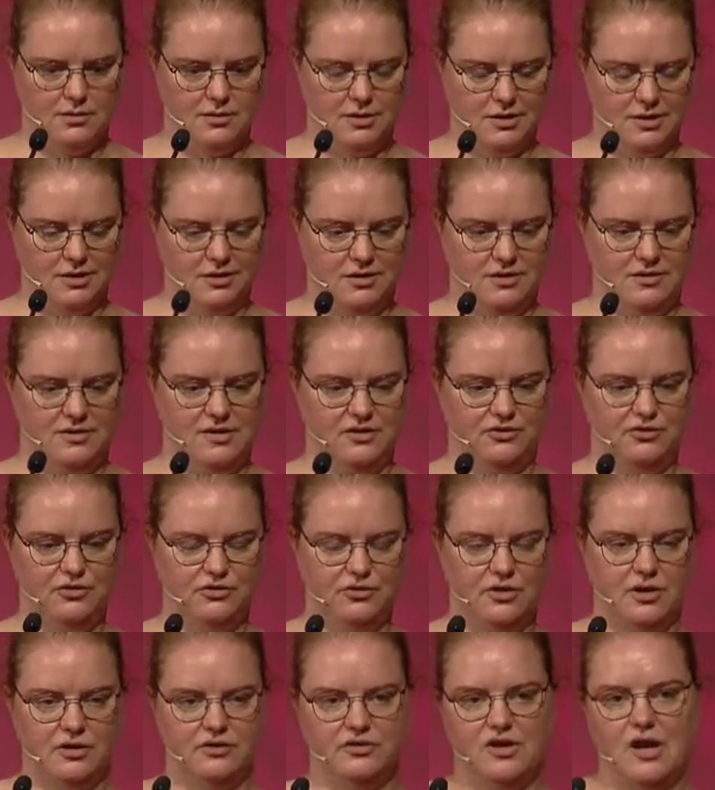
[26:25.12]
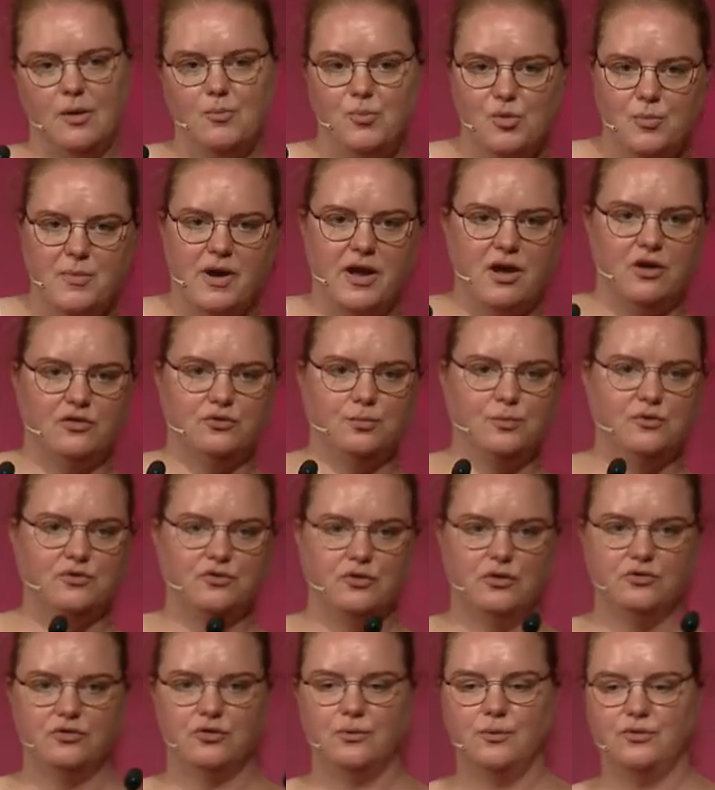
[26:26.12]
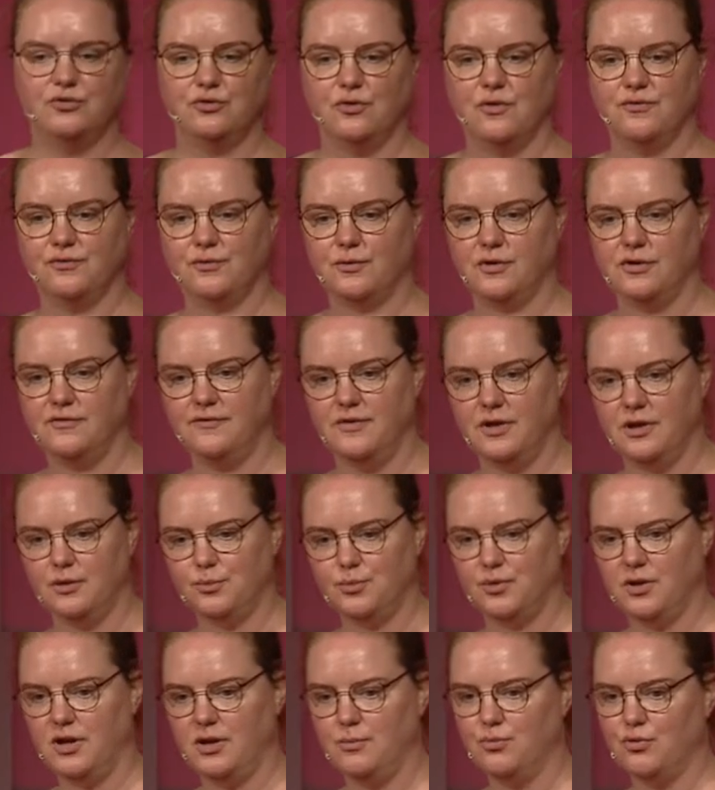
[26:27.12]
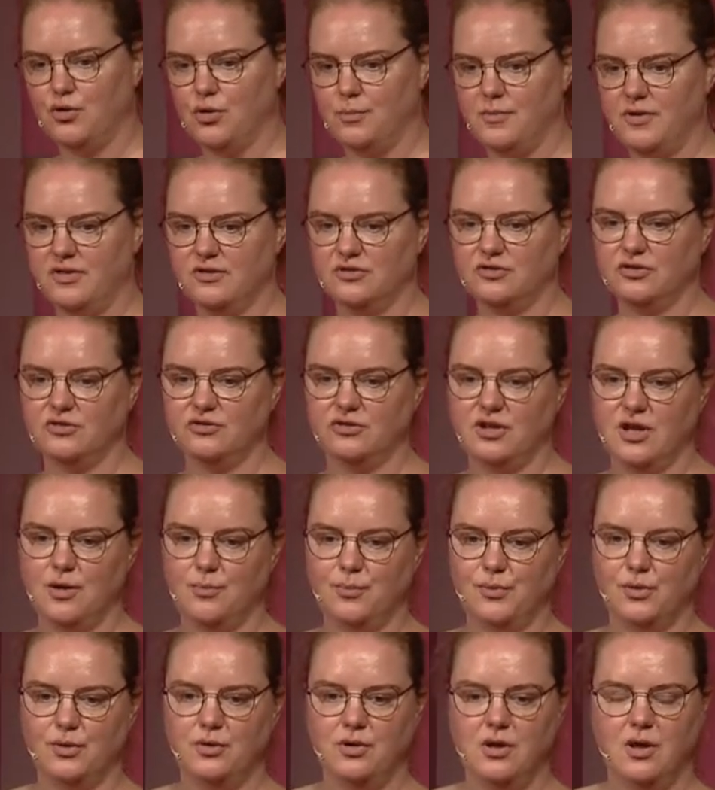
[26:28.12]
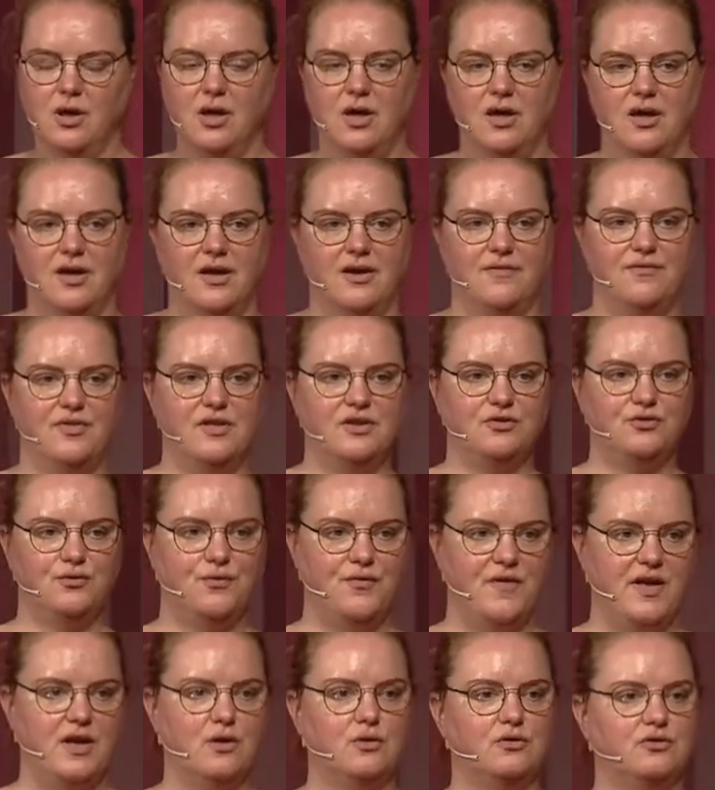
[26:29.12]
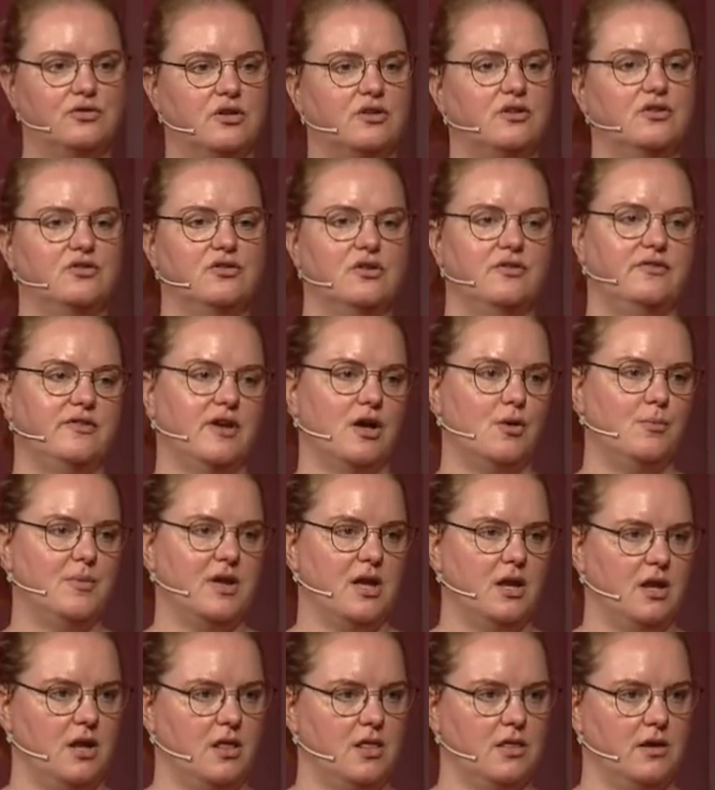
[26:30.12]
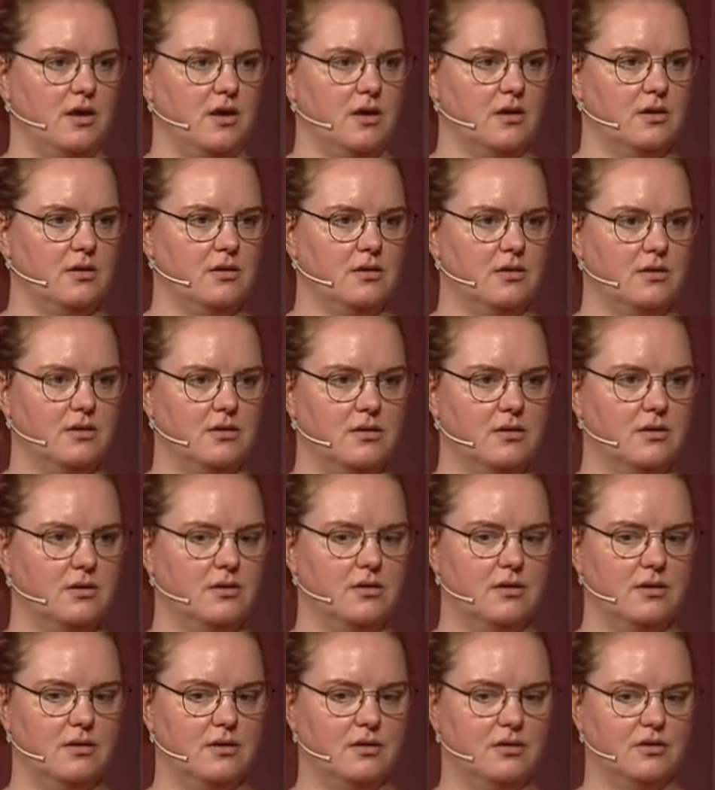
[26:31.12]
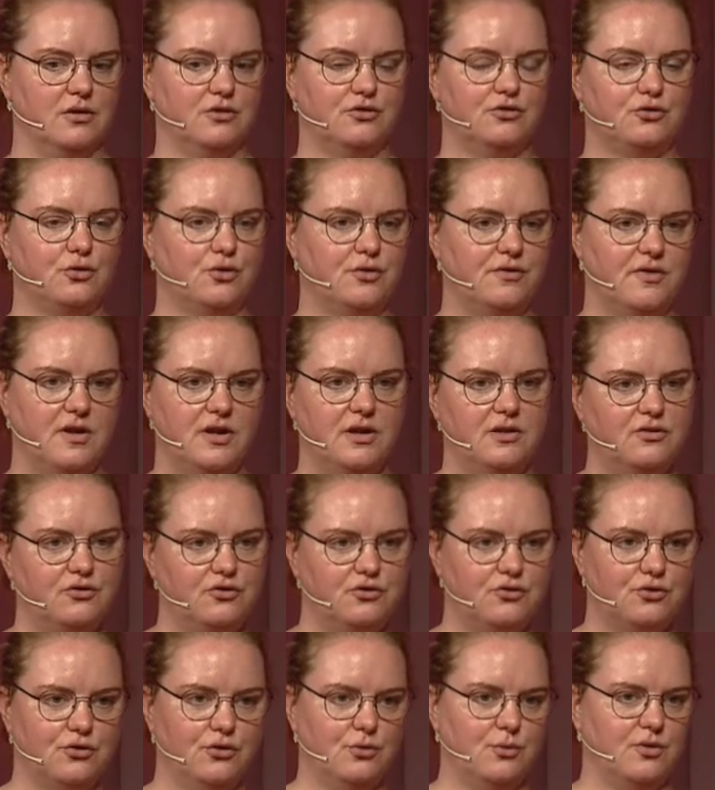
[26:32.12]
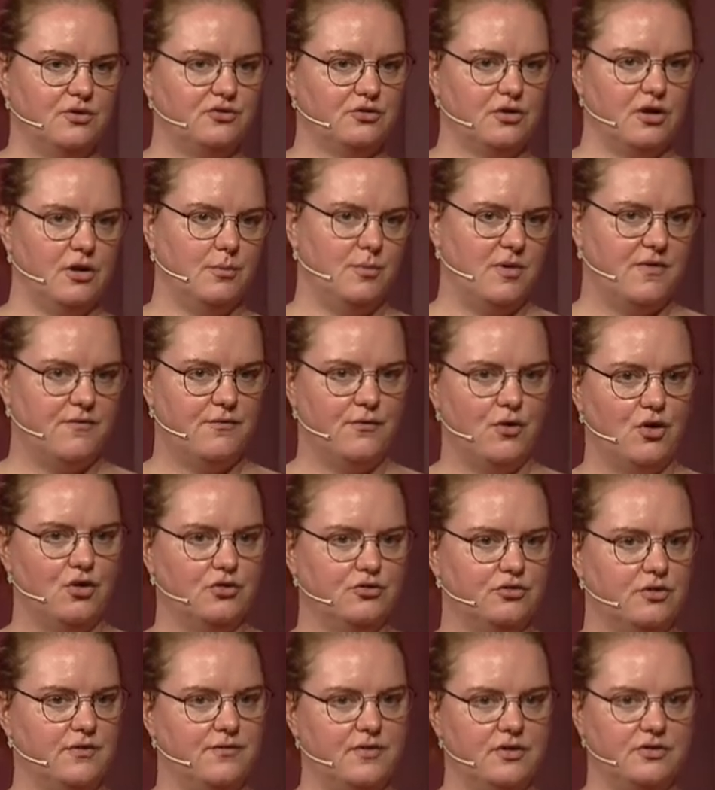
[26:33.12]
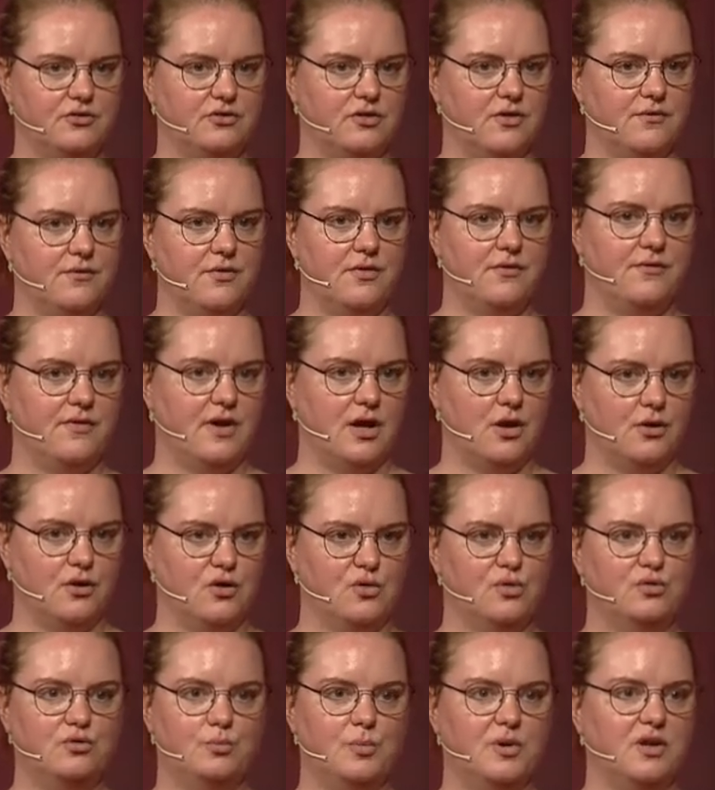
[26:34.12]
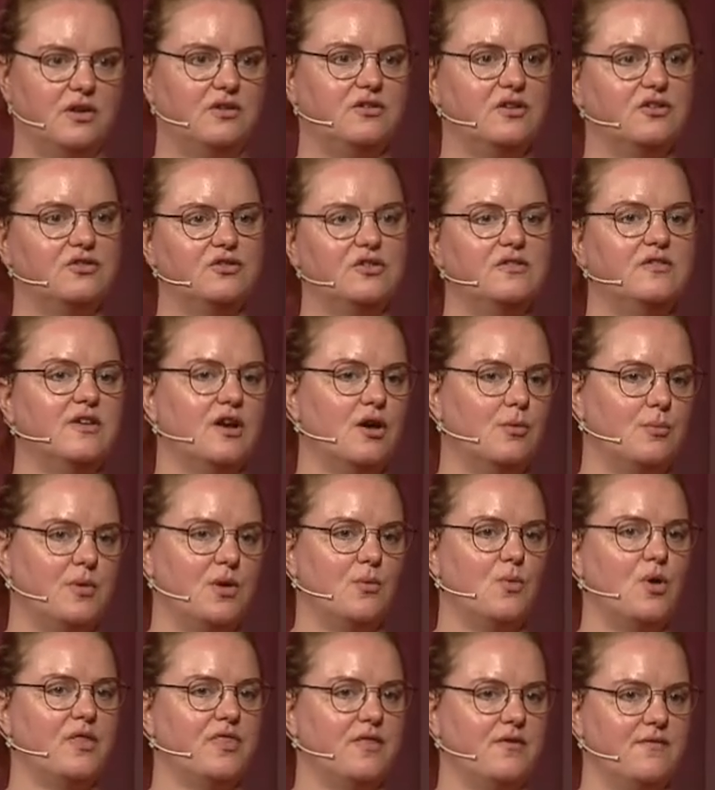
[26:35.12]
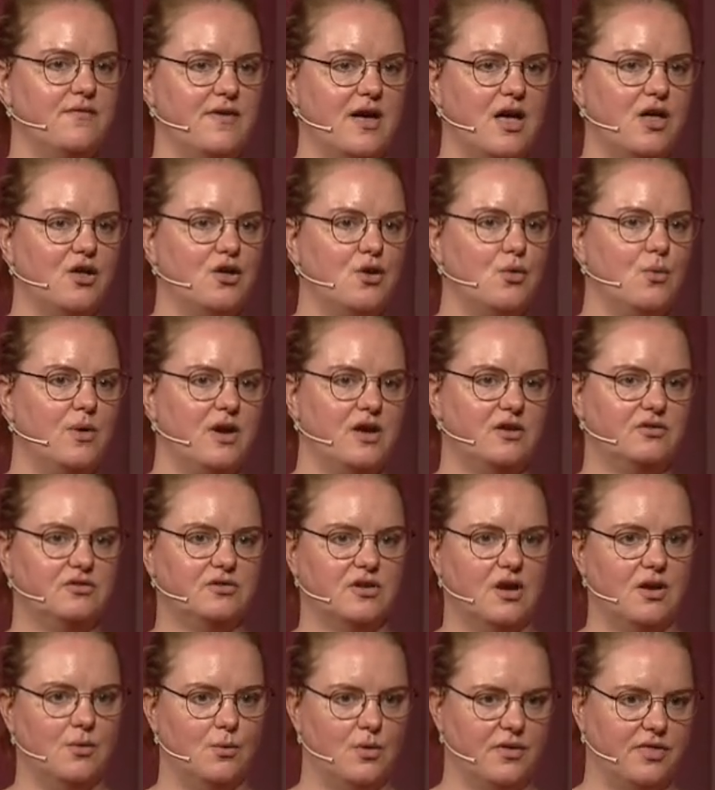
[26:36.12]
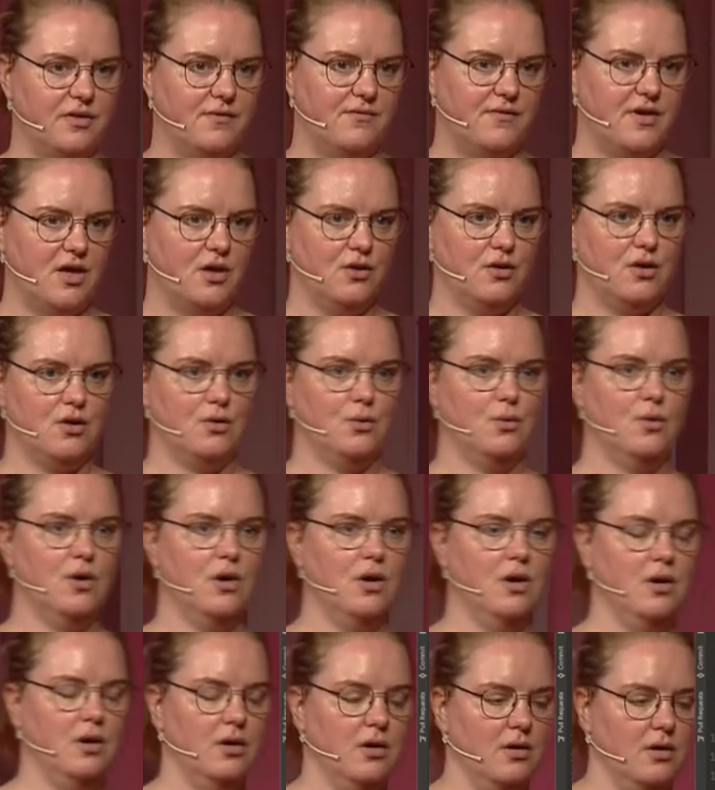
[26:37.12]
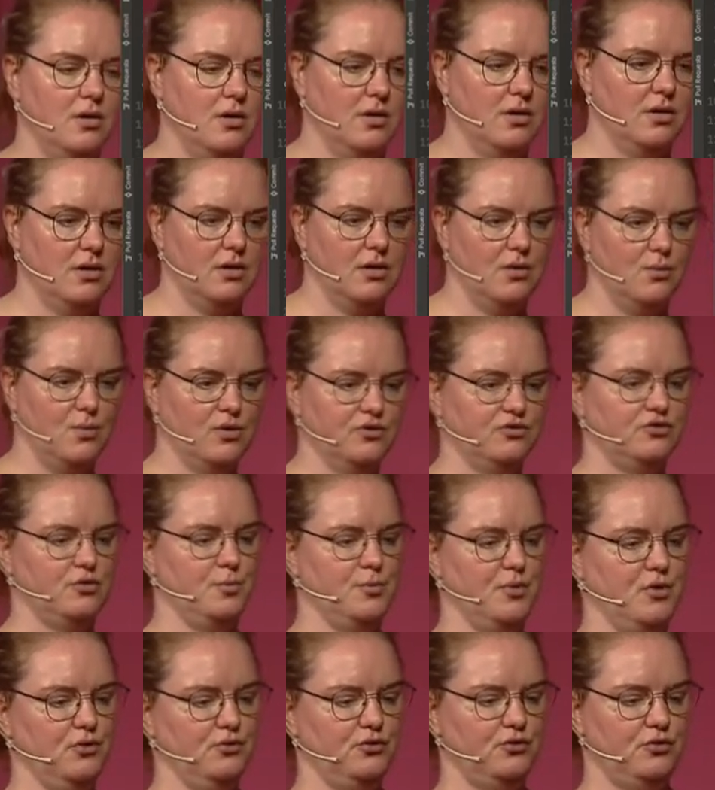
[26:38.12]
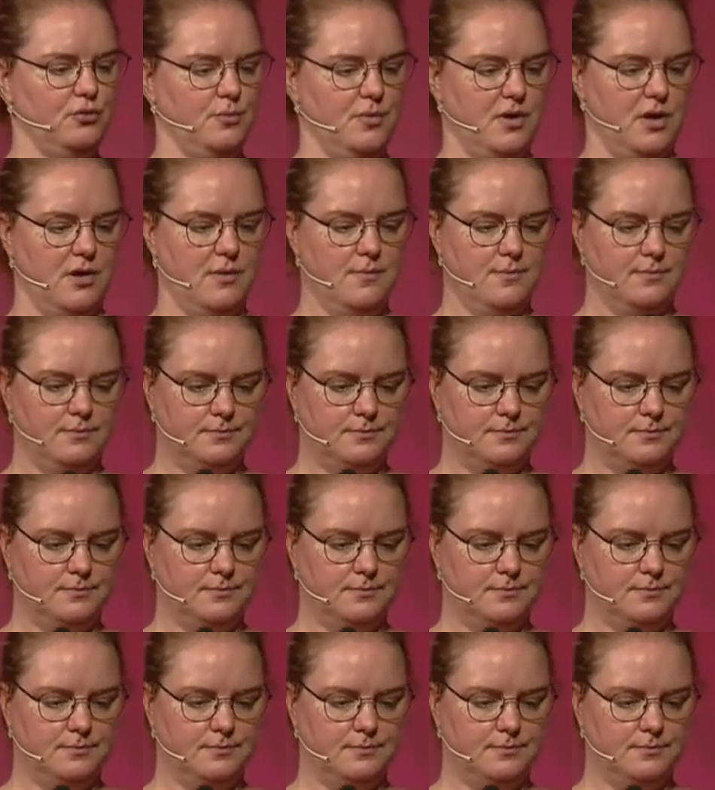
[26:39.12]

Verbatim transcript: uh, this is an example. My husband's also a software developer. He brought me this example. If this fails, it doesn't tell me anything. Assert that it's true. It's going to be false if it's different values, but it doesn't tell me what the value is and what the value uh, was supposed to be.